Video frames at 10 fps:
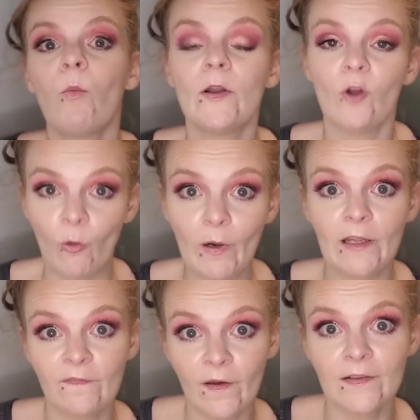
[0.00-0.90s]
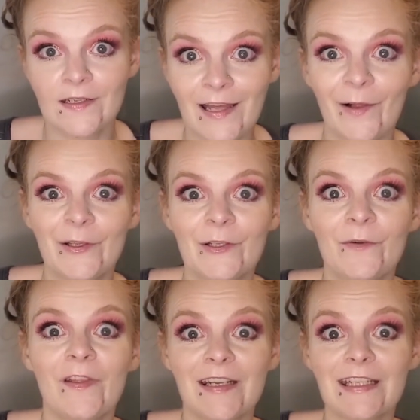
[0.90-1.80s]
nobody failed to tell you
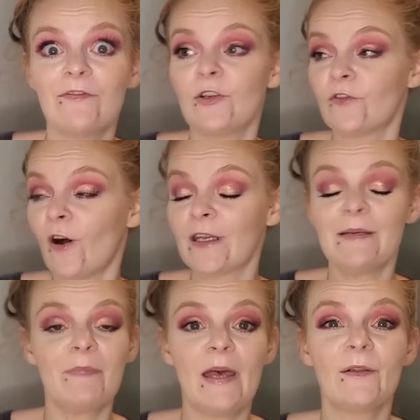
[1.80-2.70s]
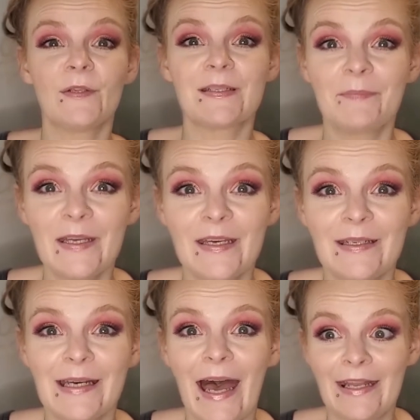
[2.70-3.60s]
that is if you're fucking pale as
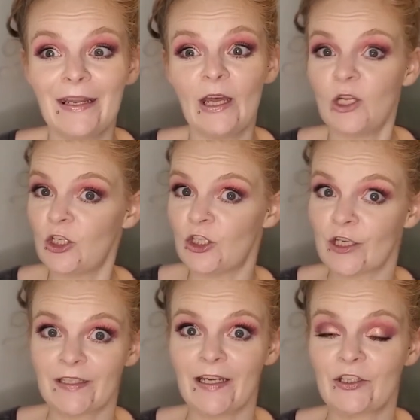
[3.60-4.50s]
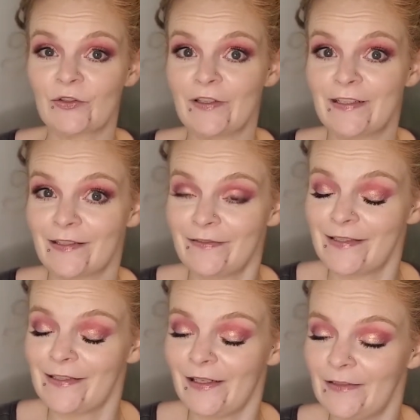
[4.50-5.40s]
me and just like Teresa
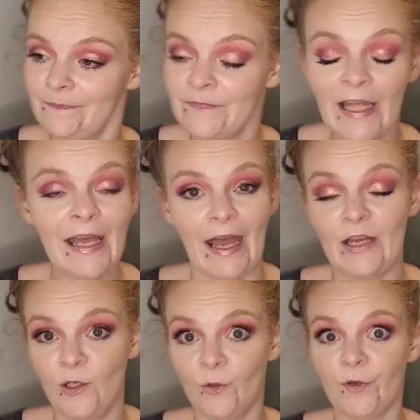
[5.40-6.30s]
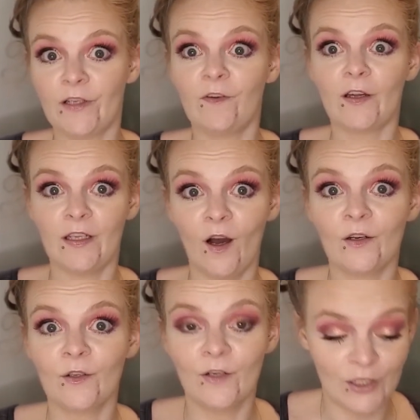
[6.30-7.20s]
is dead and you look like fucking
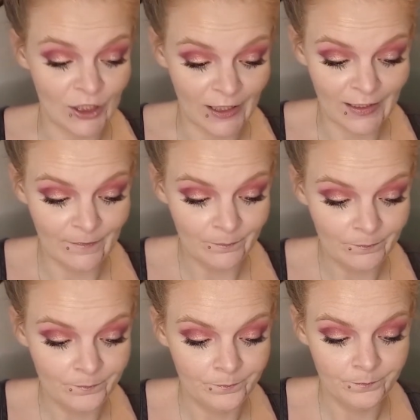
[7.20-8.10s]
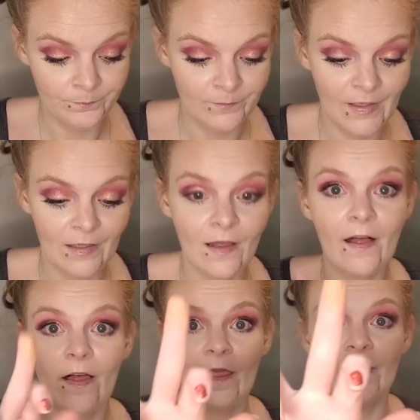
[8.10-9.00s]
uncooked chicken,
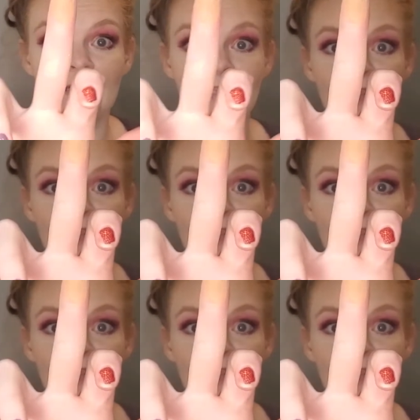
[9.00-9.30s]
this is